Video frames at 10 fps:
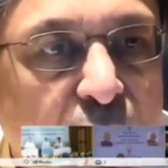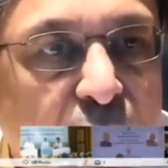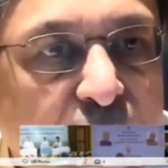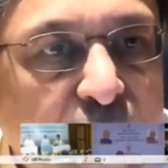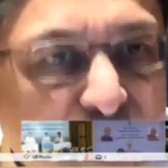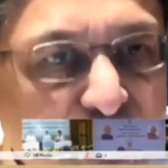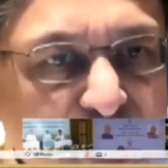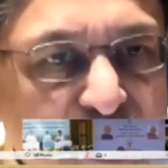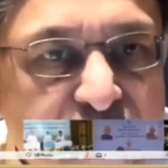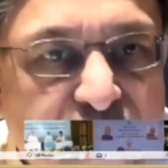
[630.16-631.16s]
Get
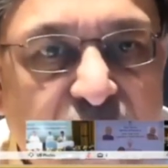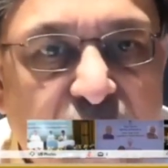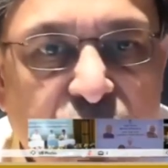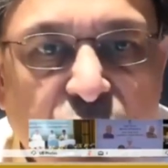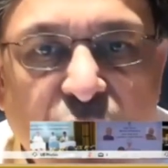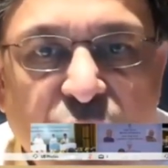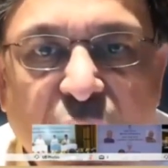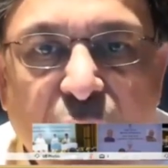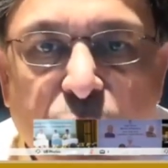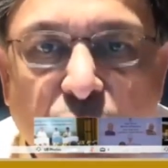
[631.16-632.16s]
patents so that we
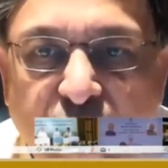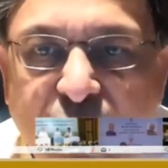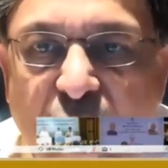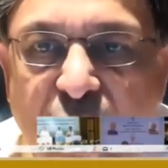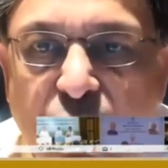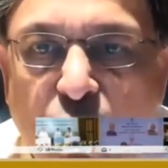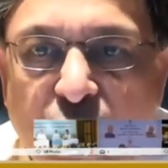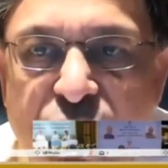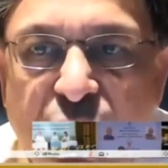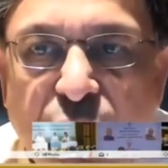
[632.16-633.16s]
can protect our
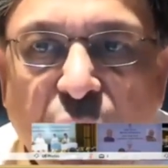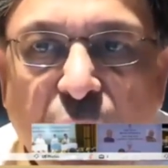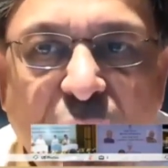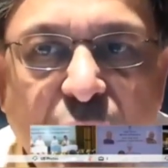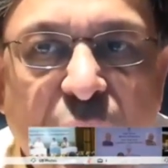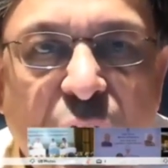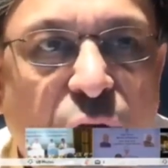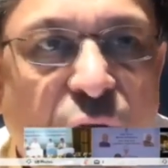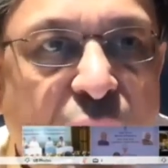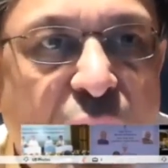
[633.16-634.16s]
innovation for the betterment
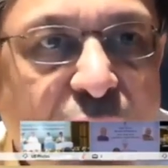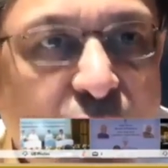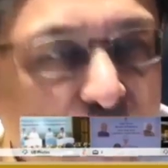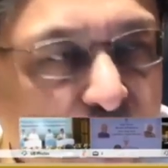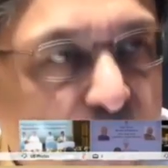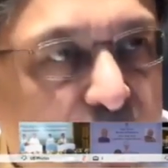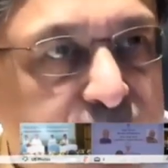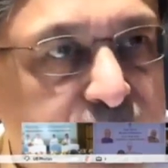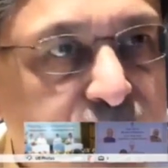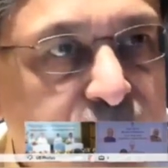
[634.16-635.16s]
of India and the world.
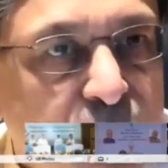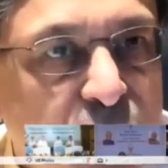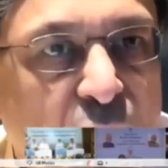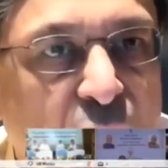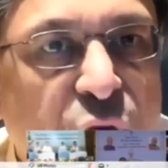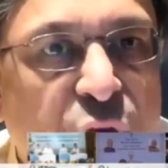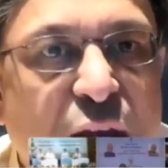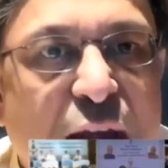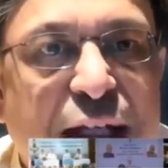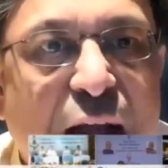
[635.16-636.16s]
We
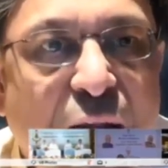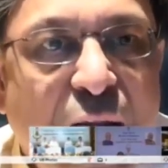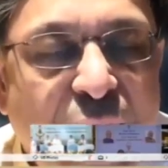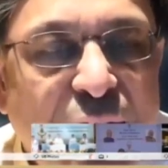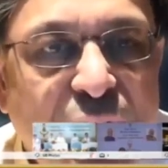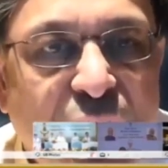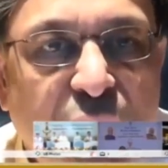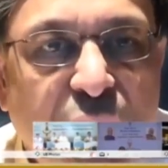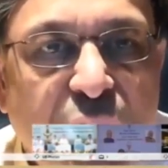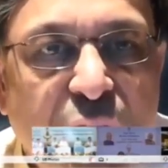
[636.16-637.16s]
at IIT
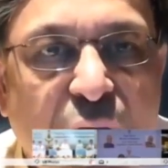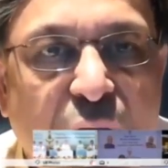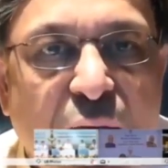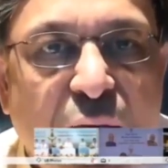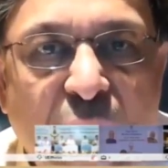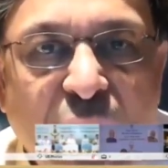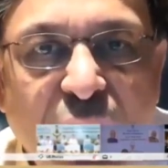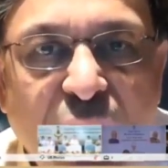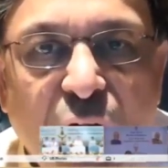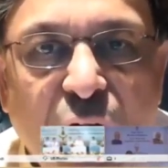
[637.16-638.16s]
Guwahati are
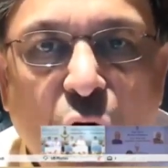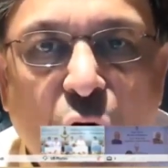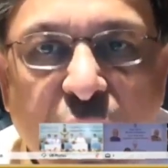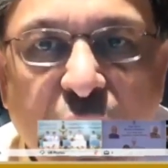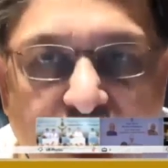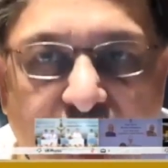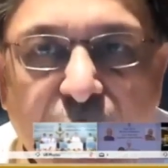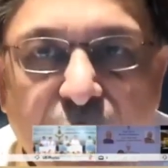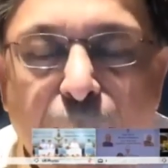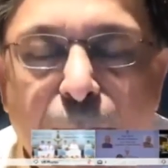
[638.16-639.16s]
embarking on an
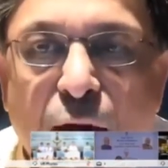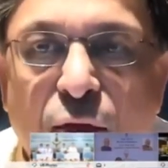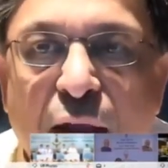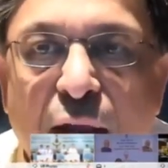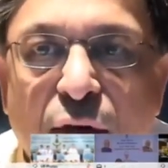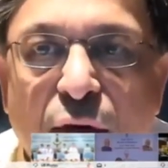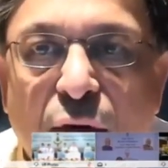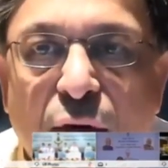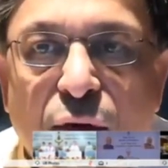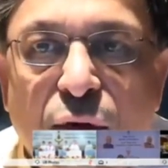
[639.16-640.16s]
era where
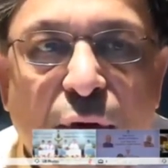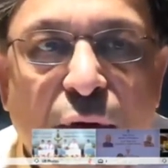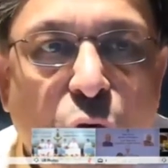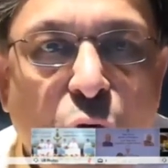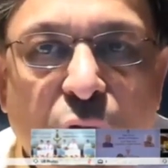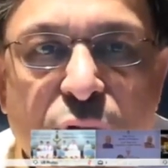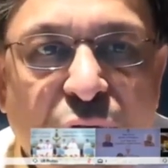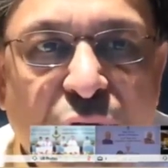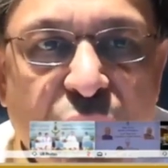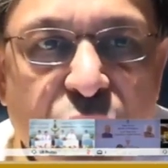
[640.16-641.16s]
we will focus
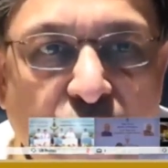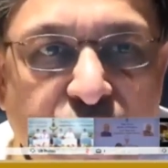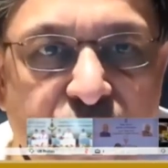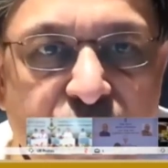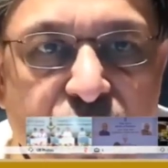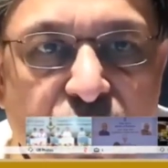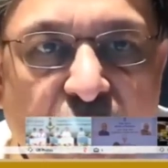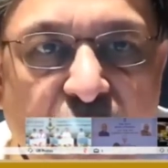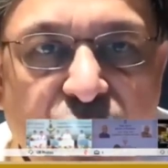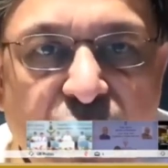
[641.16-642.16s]
our resources so
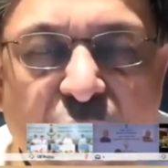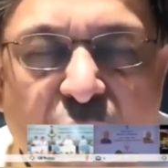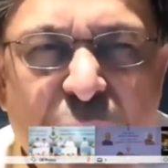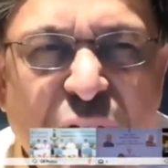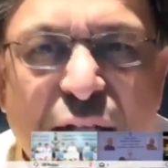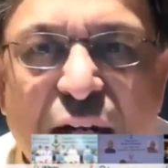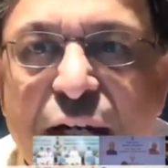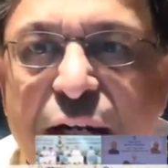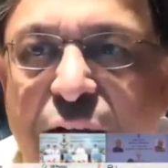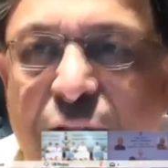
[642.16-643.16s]
that we are amongst the
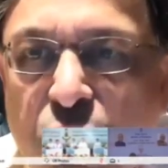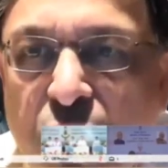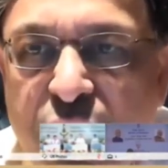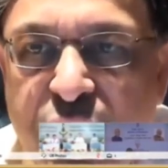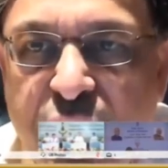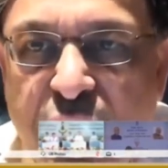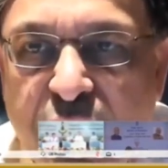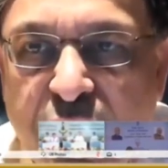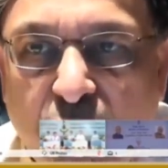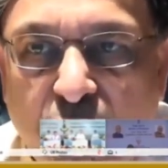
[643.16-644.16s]
leading universities
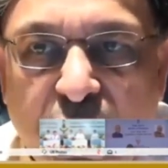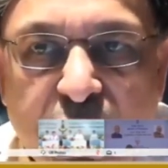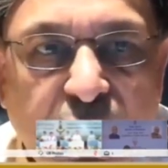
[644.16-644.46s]
in the world,